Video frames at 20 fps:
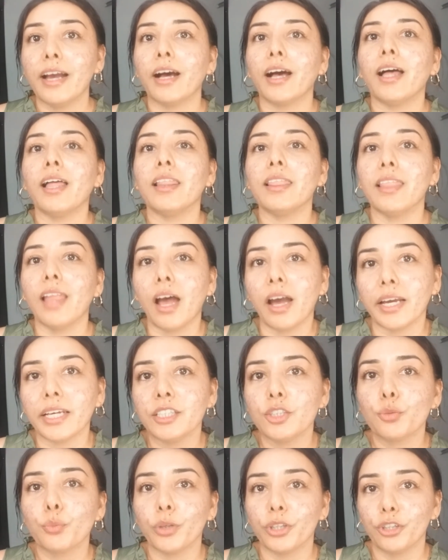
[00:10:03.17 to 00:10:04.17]

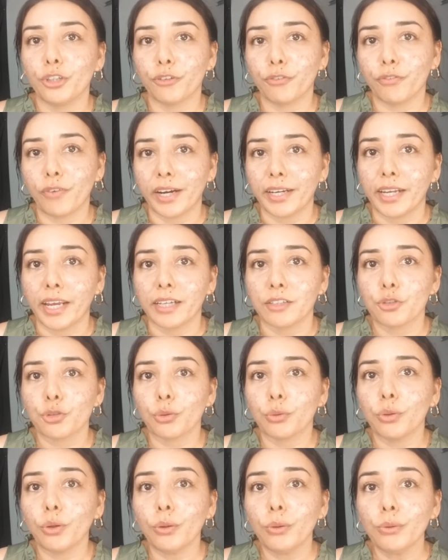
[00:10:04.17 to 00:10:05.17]
aligns with your
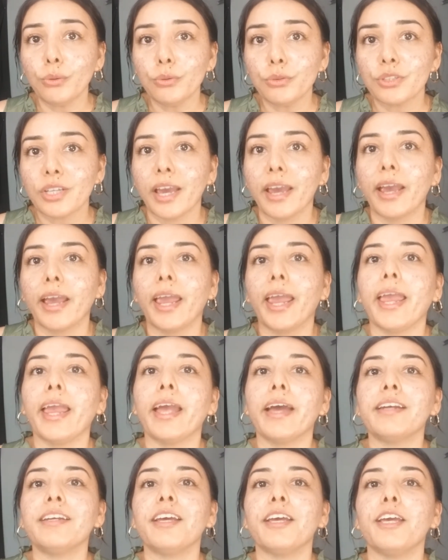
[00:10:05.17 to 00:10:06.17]
financial goals
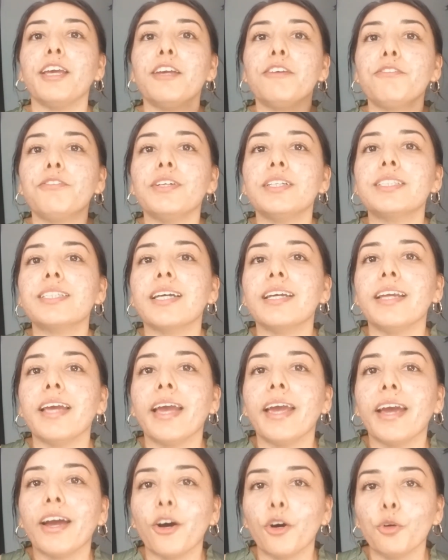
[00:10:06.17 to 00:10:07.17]
and if it's going to
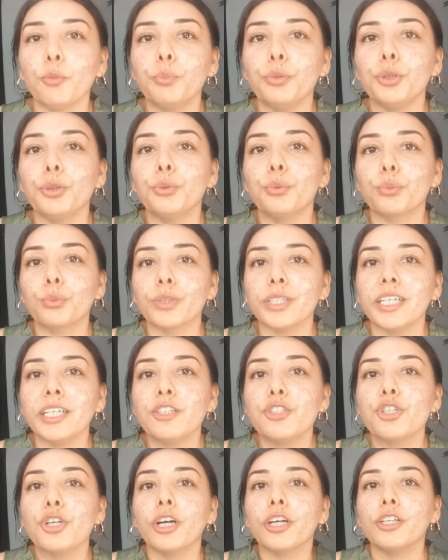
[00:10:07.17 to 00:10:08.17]
help you
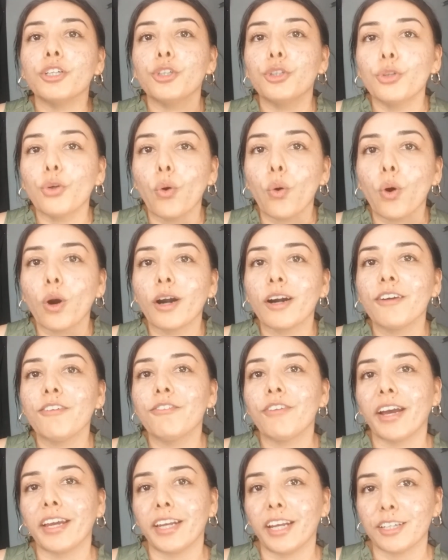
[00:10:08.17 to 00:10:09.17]
reach your
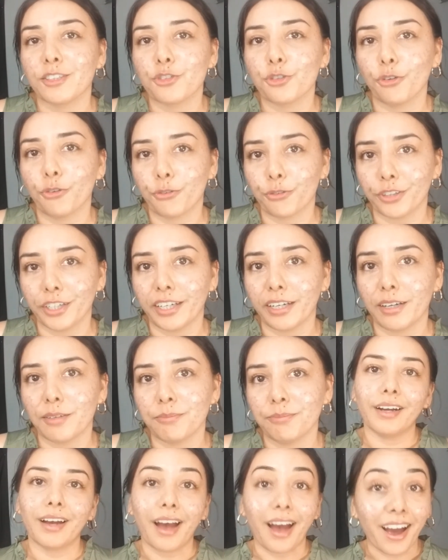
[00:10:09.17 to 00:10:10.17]
financial
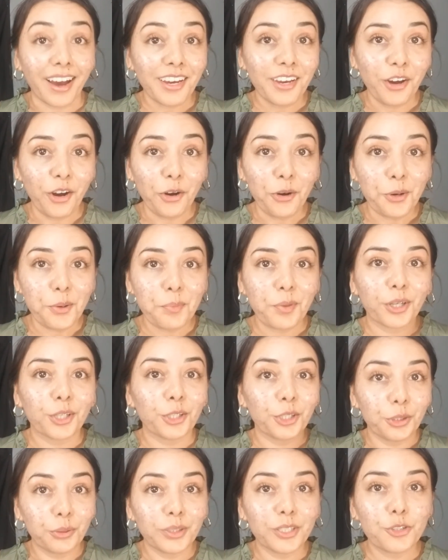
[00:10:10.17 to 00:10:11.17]
freedom. I hope
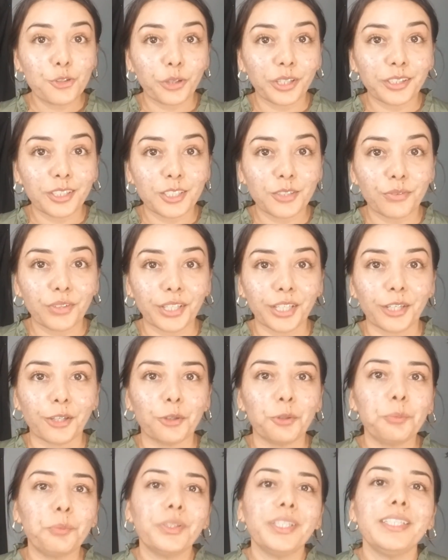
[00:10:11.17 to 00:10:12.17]
you enjoyed this
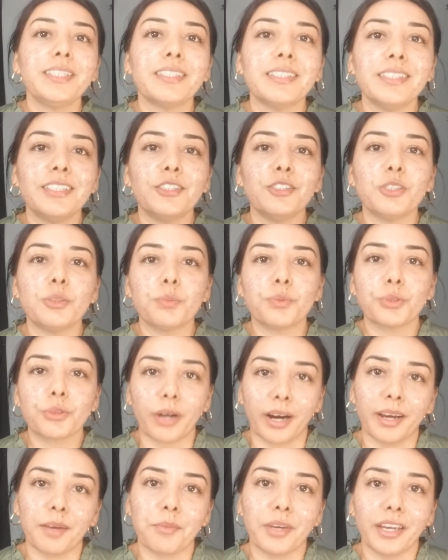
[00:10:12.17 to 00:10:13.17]
video. Please consider
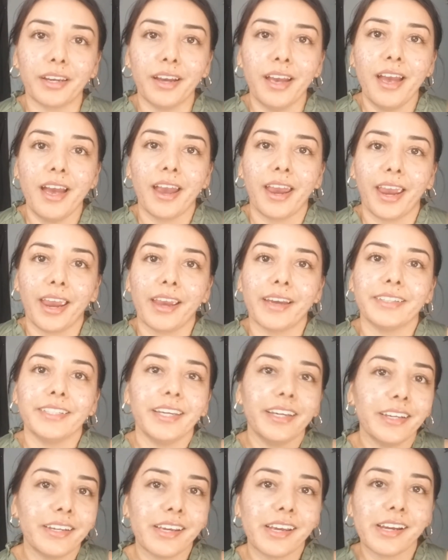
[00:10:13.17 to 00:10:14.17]
subscribing and
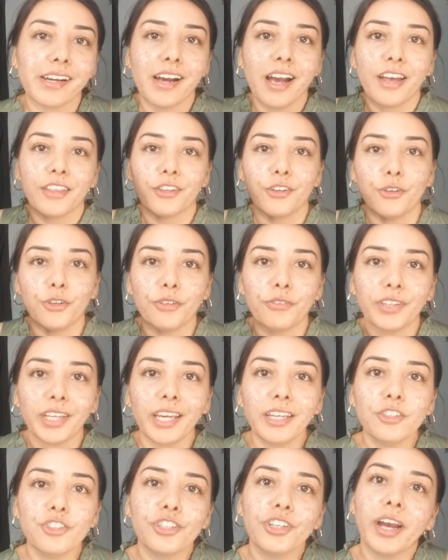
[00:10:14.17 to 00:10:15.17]
hitting the
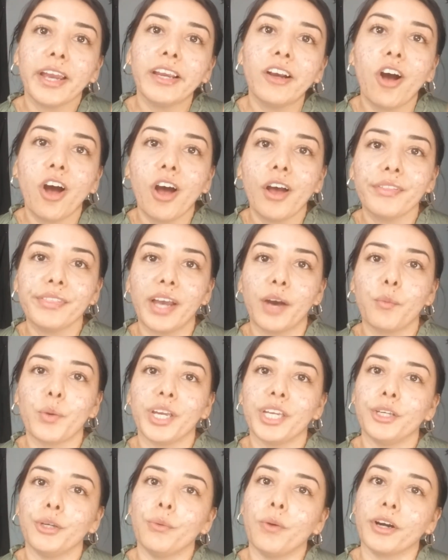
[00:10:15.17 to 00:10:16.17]
notification icon. That way
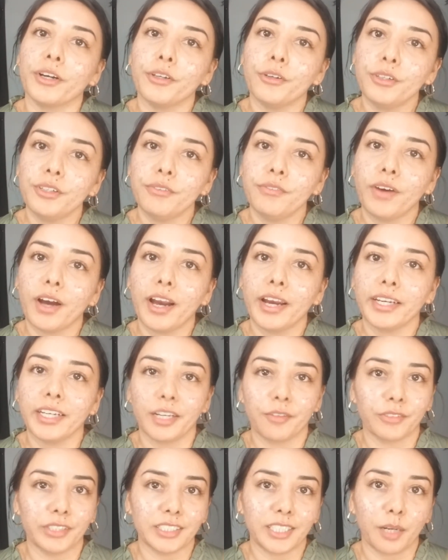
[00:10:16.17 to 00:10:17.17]
you are notified
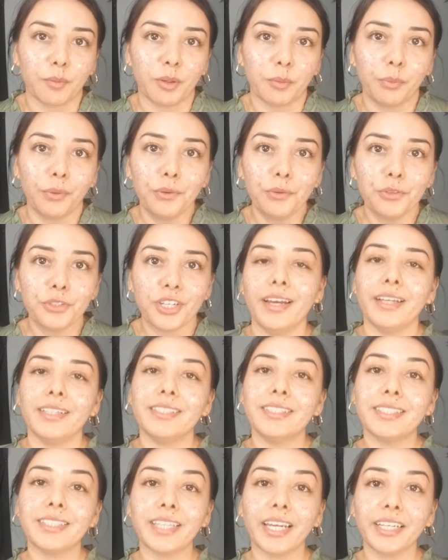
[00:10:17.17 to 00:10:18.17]
every time I post.
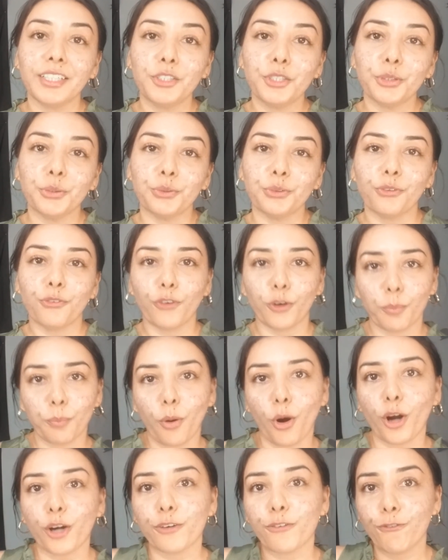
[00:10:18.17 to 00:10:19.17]
Stay tuned for
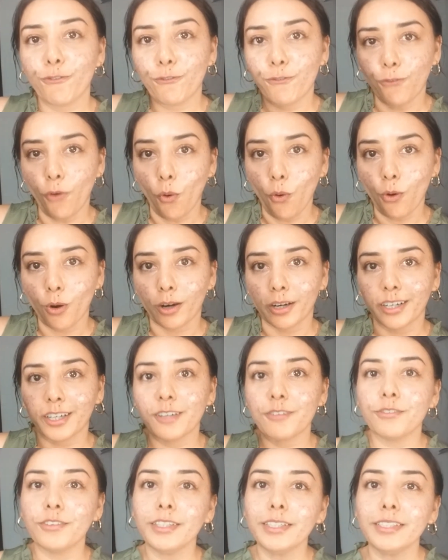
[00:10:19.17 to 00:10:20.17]
part 4
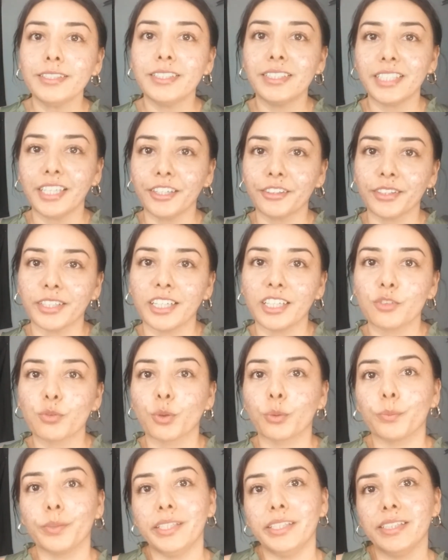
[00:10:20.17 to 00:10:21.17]
of this series
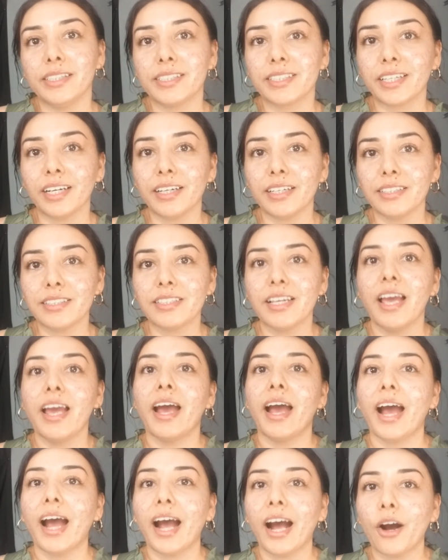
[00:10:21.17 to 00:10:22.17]
where we discuss
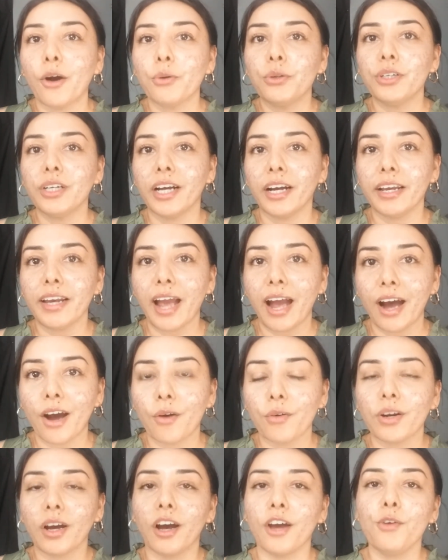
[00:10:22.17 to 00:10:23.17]
how to cut
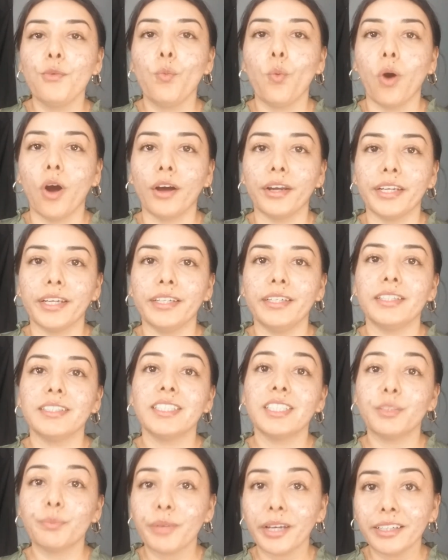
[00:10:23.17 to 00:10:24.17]
out unwanted
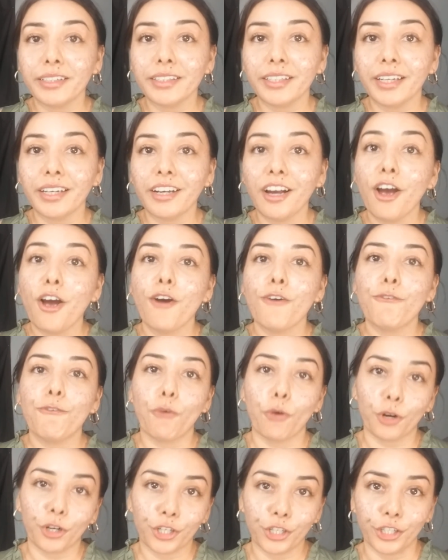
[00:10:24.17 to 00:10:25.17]
spending
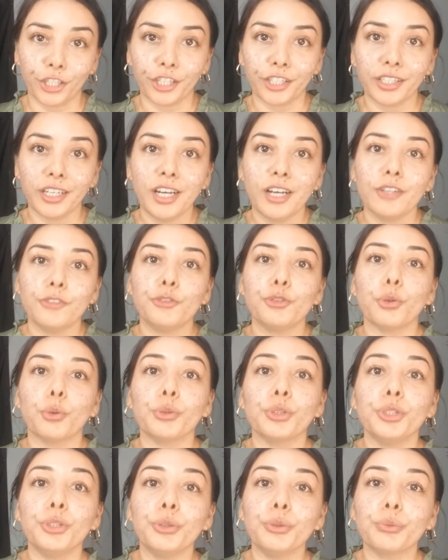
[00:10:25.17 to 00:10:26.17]
for good so
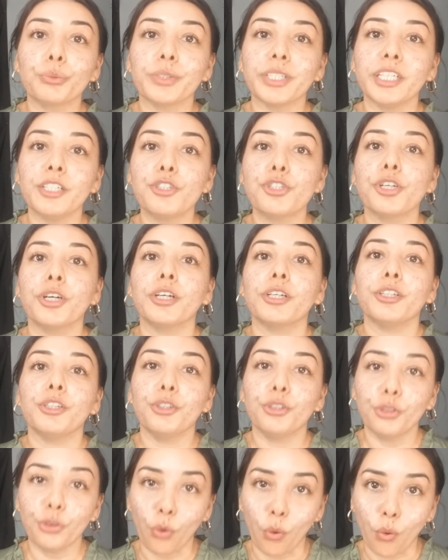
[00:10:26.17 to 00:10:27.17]
you reach
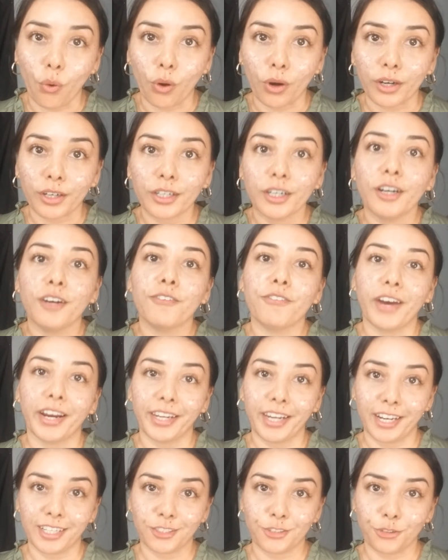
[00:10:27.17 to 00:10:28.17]
your
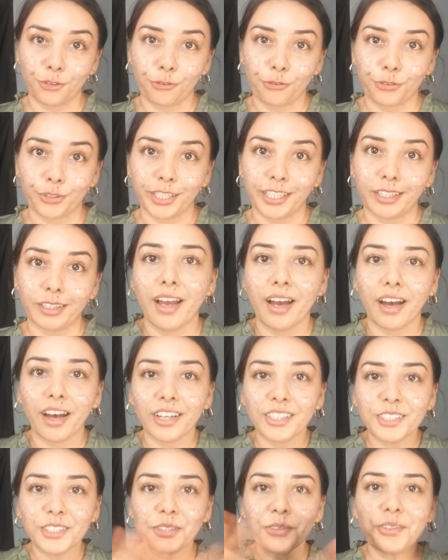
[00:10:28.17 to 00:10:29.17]
financial freedom.
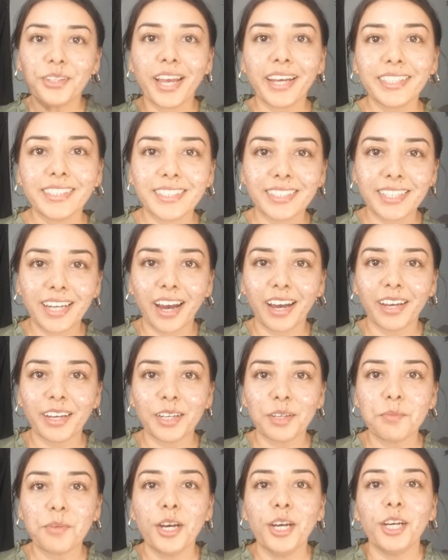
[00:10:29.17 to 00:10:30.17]
Until next
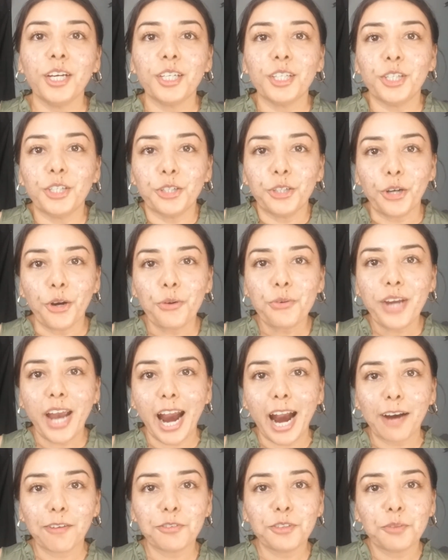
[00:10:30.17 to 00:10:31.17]
time, you don't
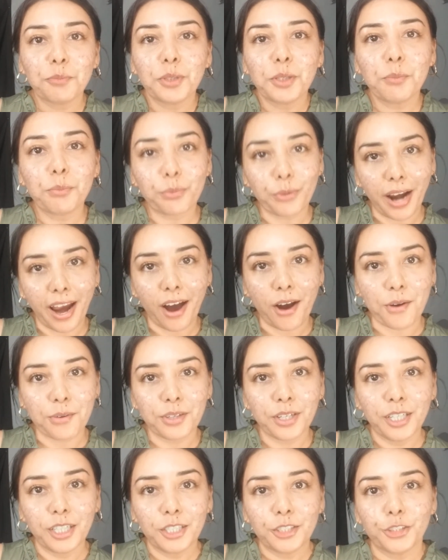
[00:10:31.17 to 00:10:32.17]
have to be
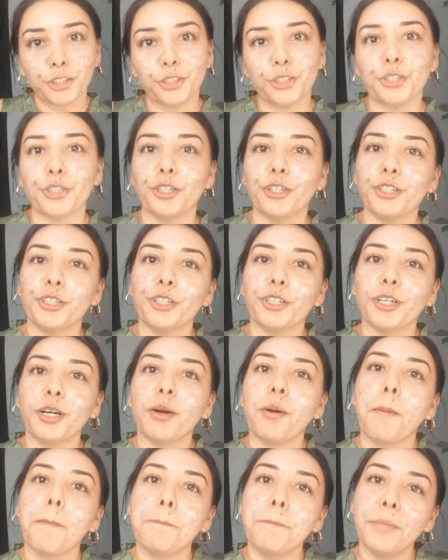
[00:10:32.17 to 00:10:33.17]
brown to turn
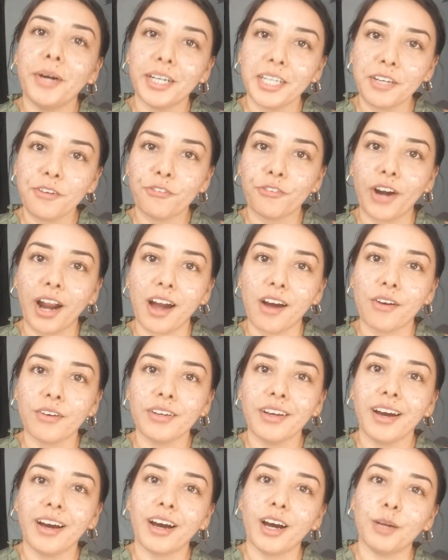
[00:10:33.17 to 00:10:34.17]
your money
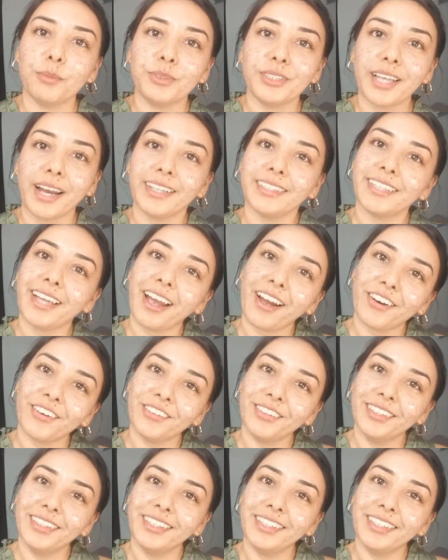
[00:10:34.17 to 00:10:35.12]
frown upside down.